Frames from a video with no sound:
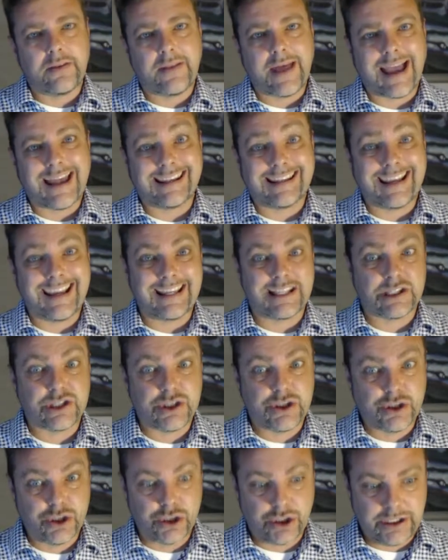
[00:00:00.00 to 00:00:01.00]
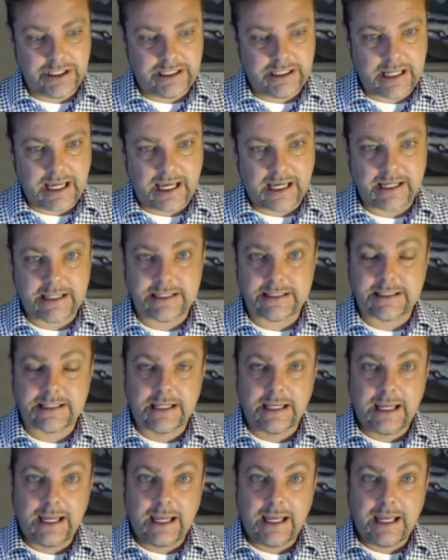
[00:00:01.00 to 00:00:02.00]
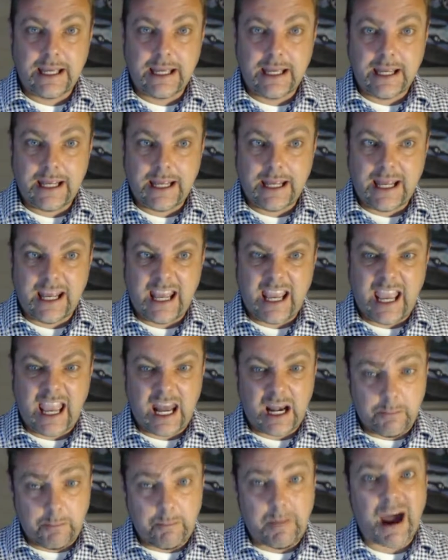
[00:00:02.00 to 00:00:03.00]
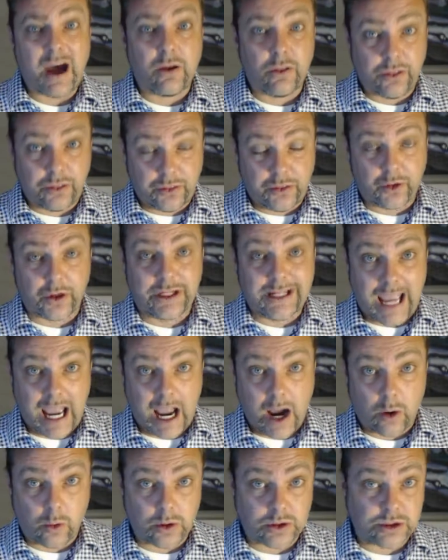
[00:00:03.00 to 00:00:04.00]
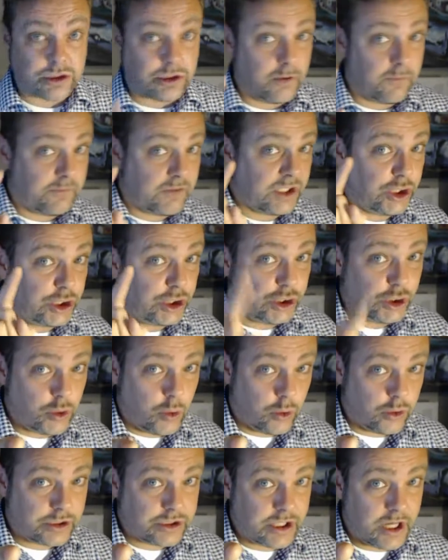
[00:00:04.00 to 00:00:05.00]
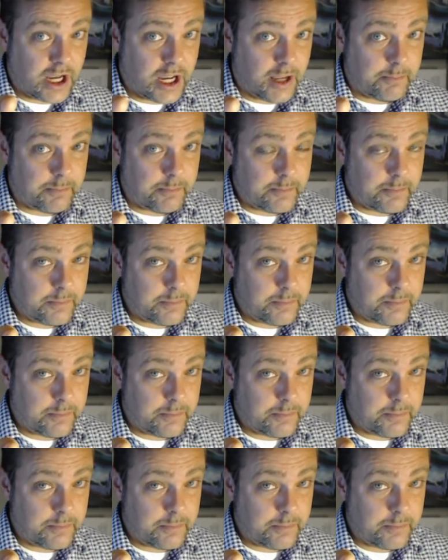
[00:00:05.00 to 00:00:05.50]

of that takes 30 days and about 30 hours of your time.